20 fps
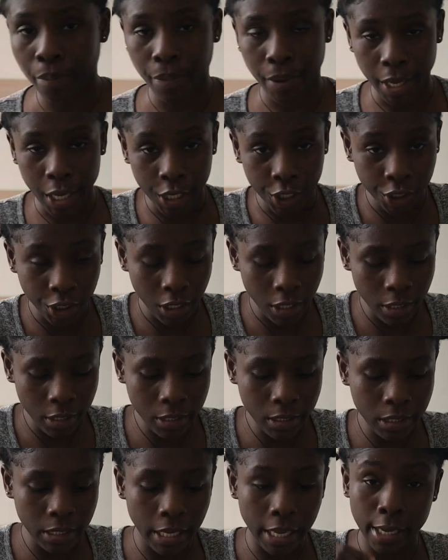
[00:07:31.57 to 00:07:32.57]

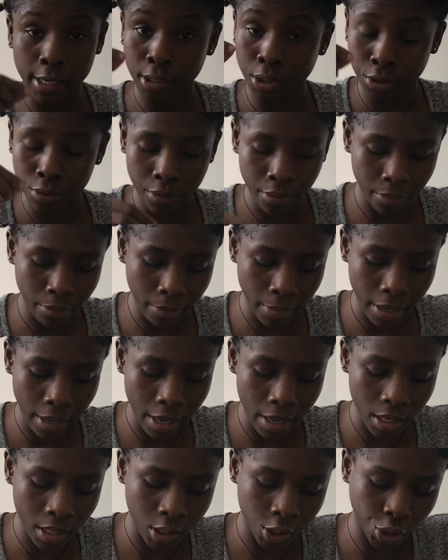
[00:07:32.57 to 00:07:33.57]
Patience
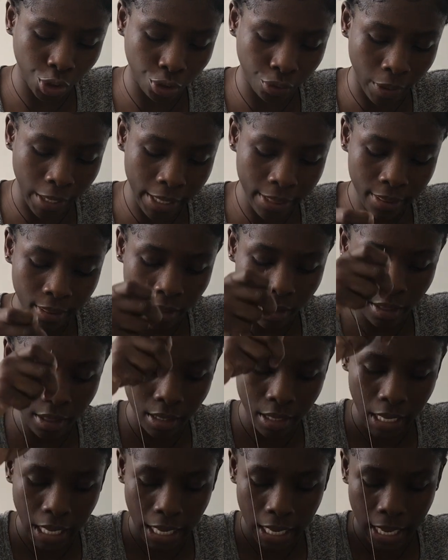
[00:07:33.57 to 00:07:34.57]
and strength.
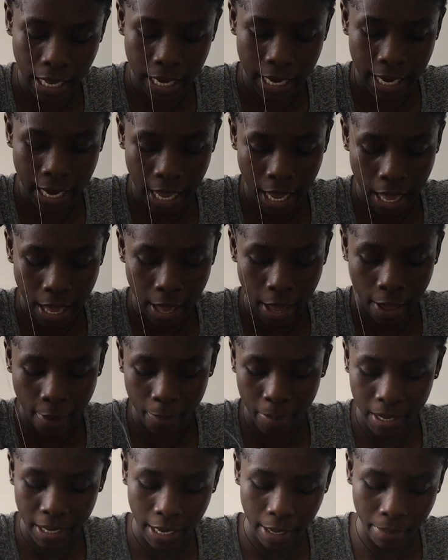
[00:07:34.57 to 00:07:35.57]
Now
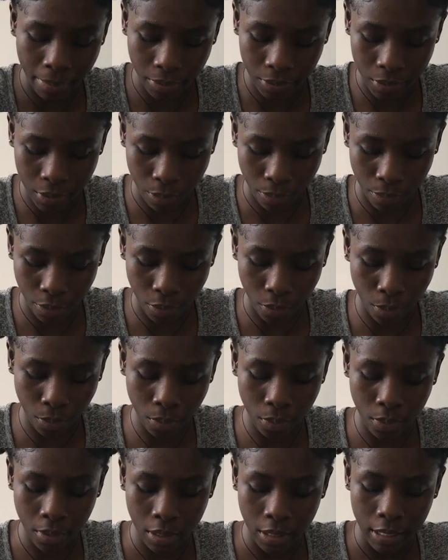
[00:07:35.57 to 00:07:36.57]
I've been able to pull
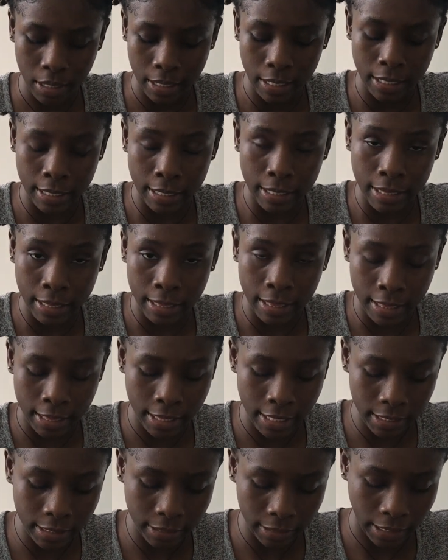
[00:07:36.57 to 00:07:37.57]

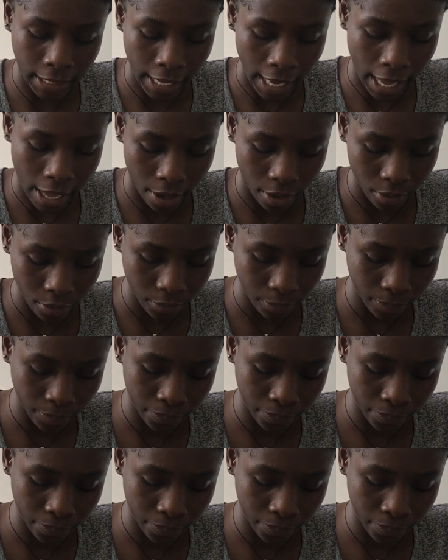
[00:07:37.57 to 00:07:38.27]
this thing out.